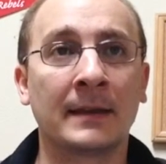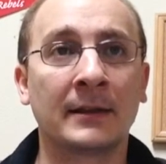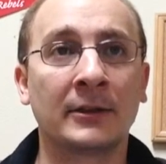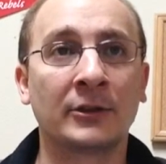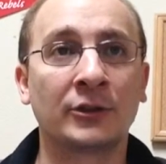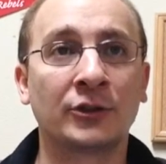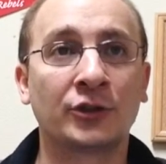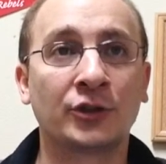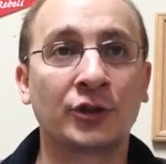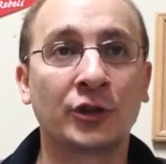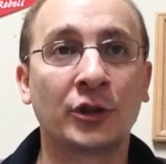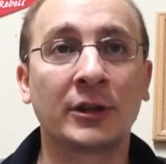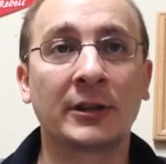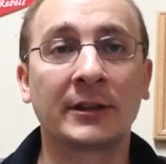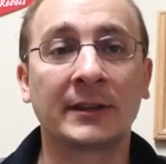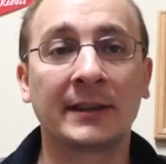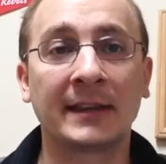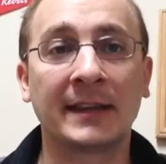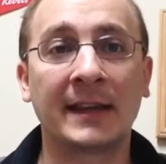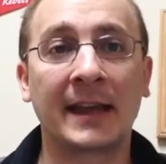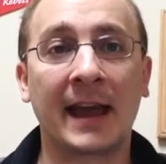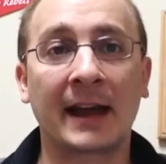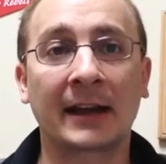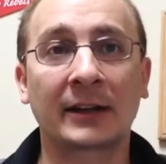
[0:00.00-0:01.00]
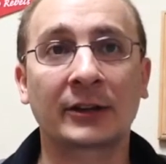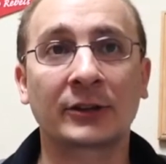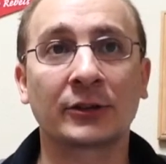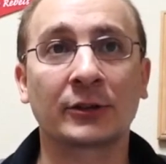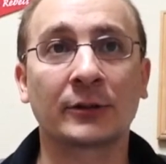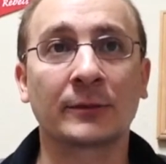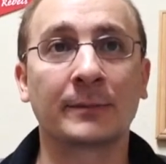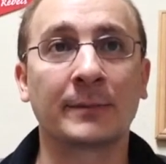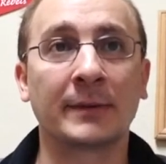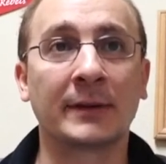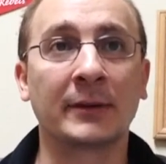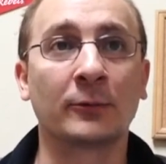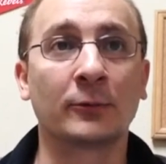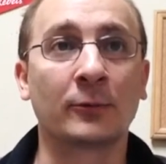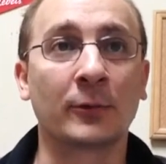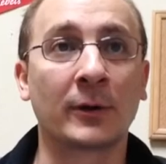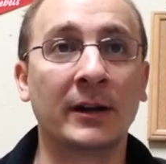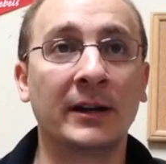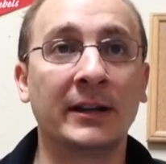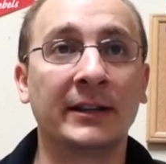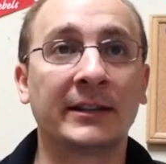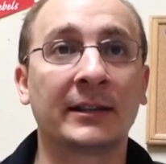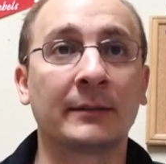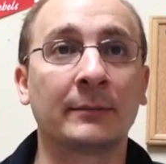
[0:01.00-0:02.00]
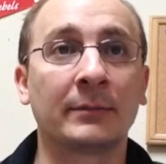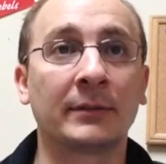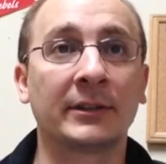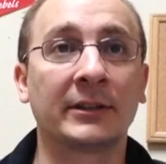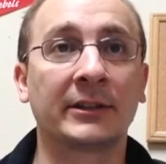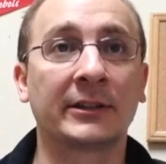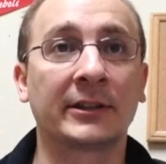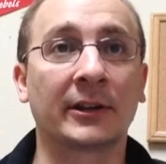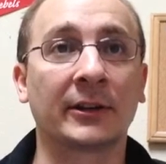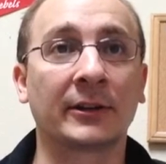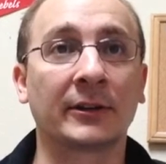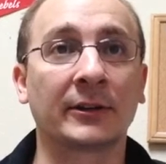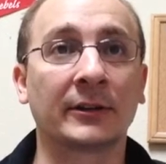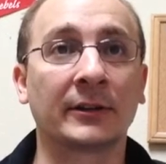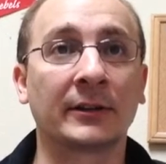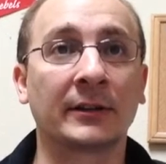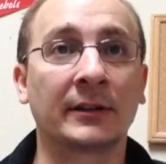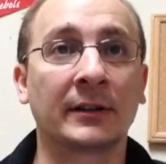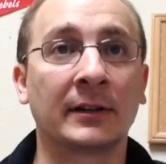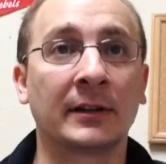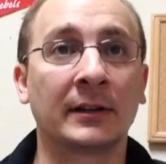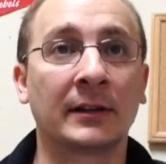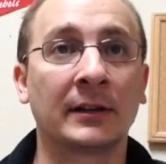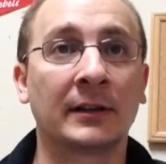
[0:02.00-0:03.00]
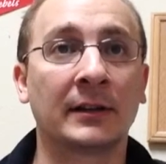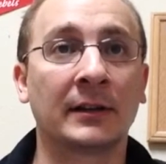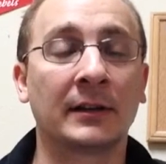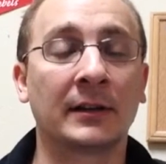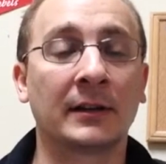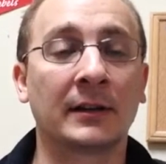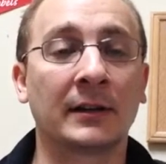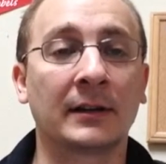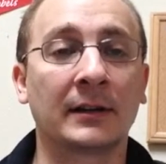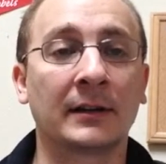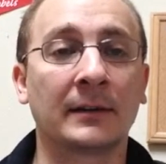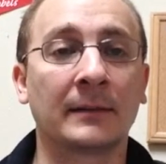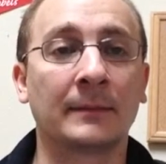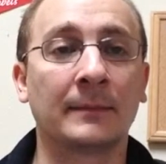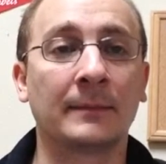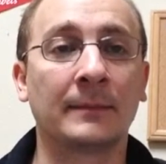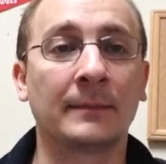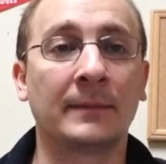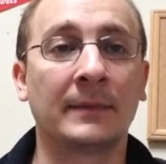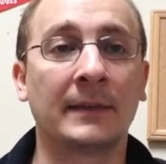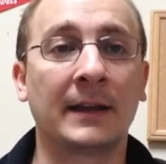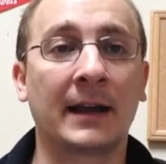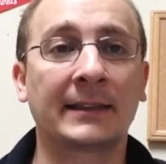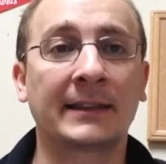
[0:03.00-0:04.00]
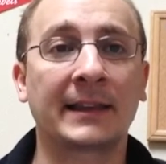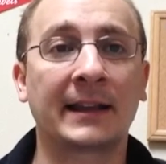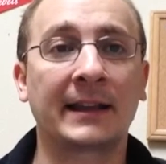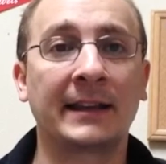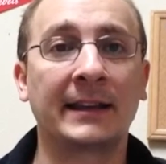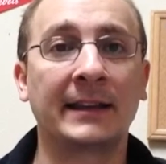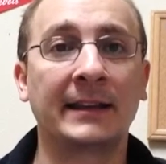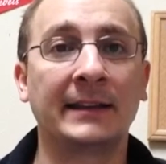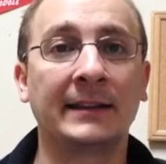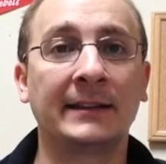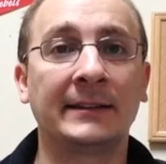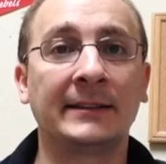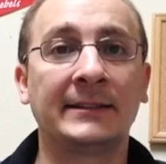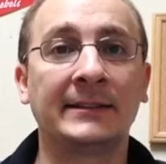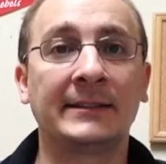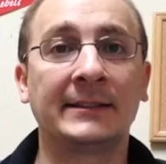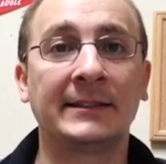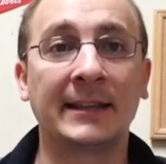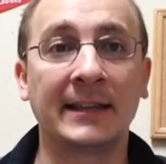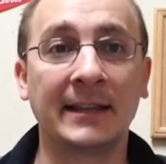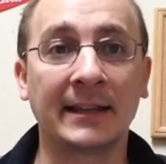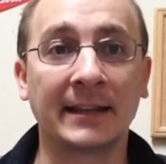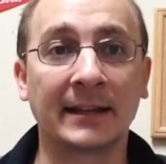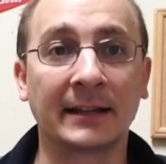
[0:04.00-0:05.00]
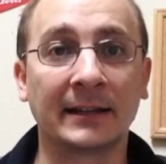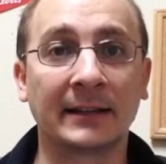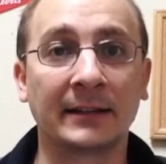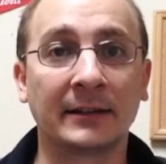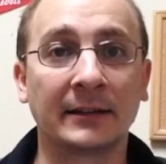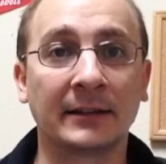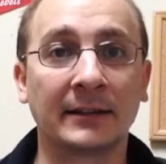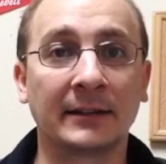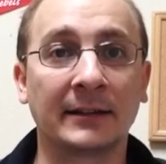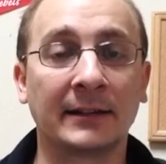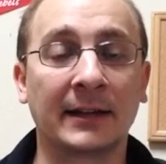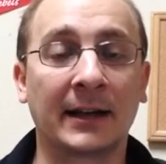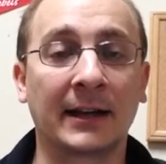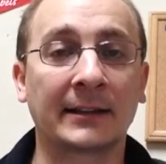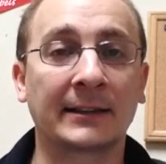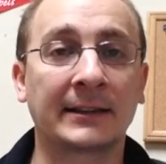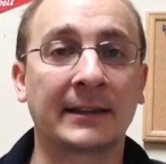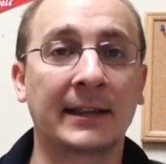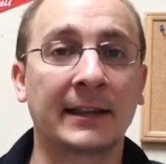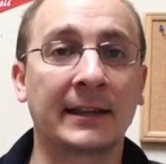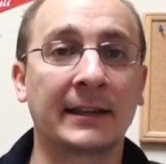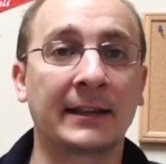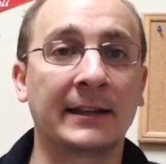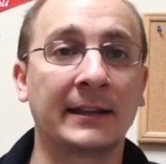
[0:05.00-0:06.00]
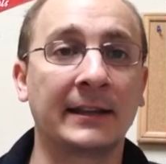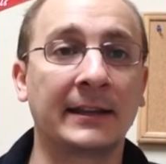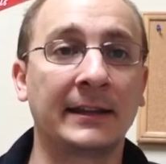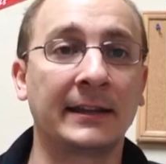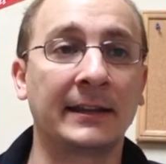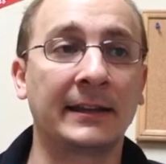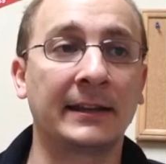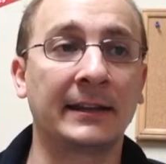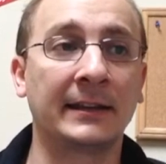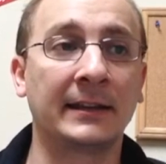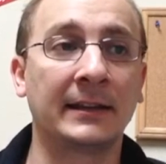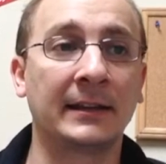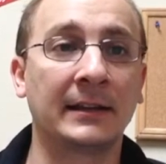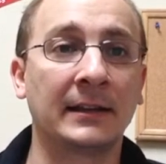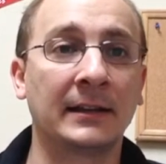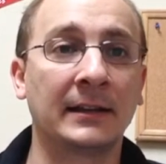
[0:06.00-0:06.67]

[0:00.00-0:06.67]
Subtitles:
should the actor be reasonably certain, not that he did, not that he